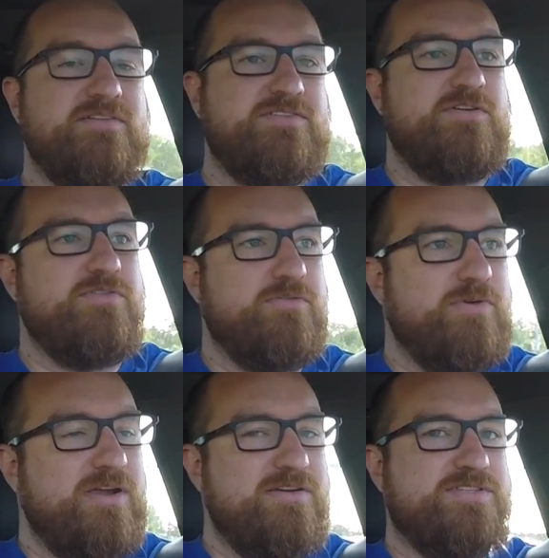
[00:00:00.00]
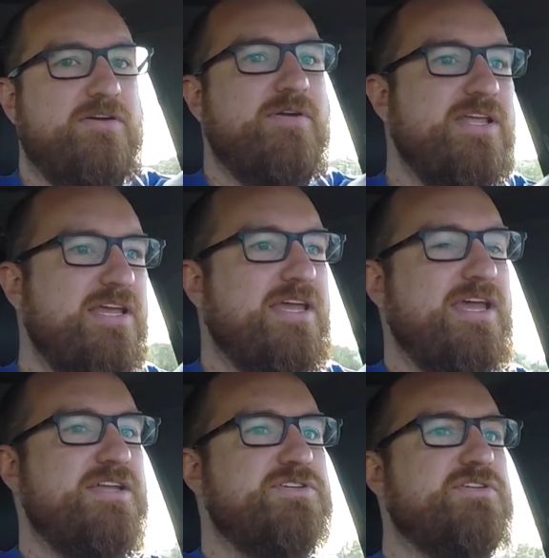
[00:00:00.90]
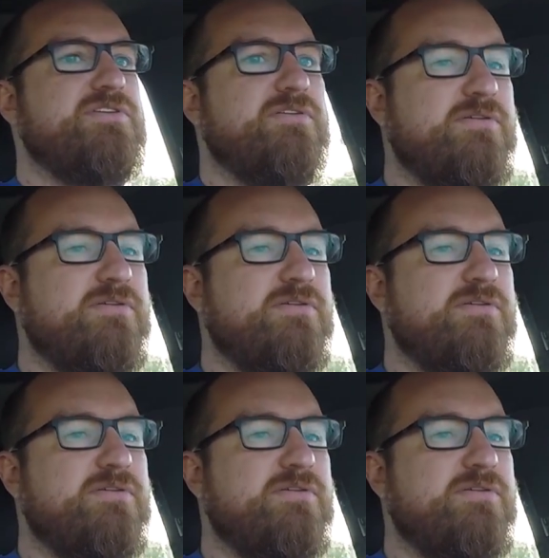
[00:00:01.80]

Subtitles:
So the rear is already engaged,